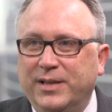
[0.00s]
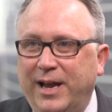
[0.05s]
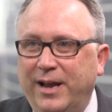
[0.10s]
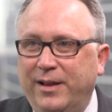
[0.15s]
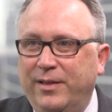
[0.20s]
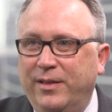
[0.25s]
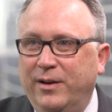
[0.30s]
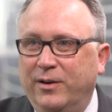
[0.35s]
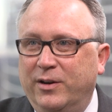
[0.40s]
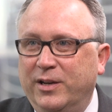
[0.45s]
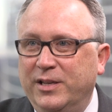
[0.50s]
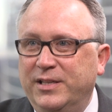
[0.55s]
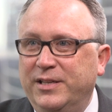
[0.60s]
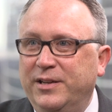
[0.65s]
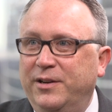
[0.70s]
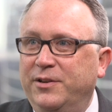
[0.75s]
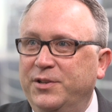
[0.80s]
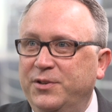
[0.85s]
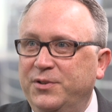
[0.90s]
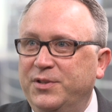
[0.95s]
they, they're
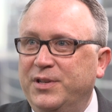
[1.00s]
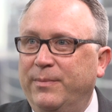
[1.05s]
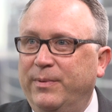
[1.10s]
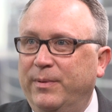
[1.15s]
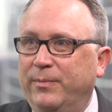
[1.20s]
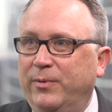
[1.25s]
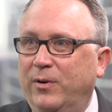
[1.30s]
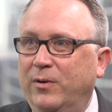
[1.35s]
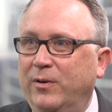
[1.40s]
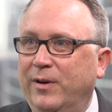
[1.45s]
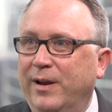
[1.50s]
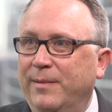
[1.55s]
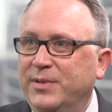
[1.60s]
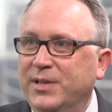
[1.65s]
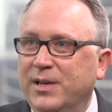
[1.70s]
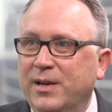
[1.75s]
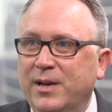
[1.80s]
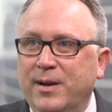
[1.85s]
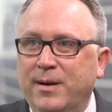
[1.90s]
considered two separate programs,